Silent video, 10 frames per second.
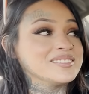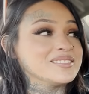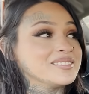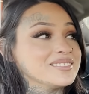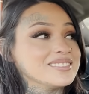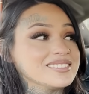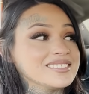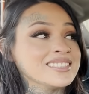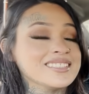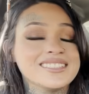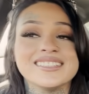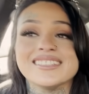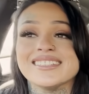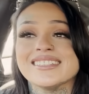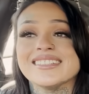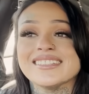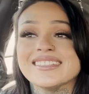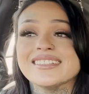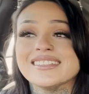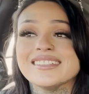
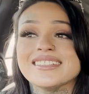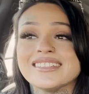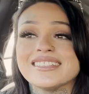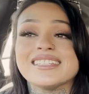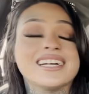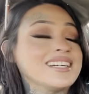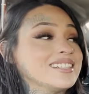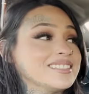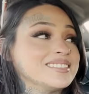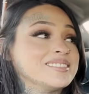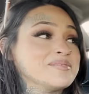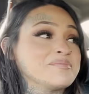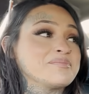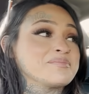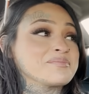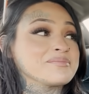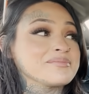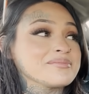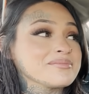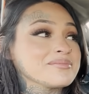
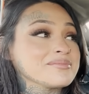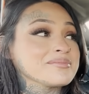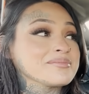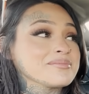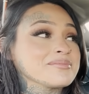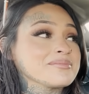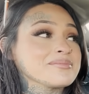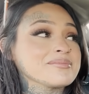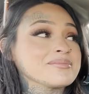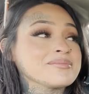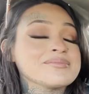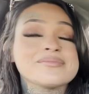The person shown says nothing.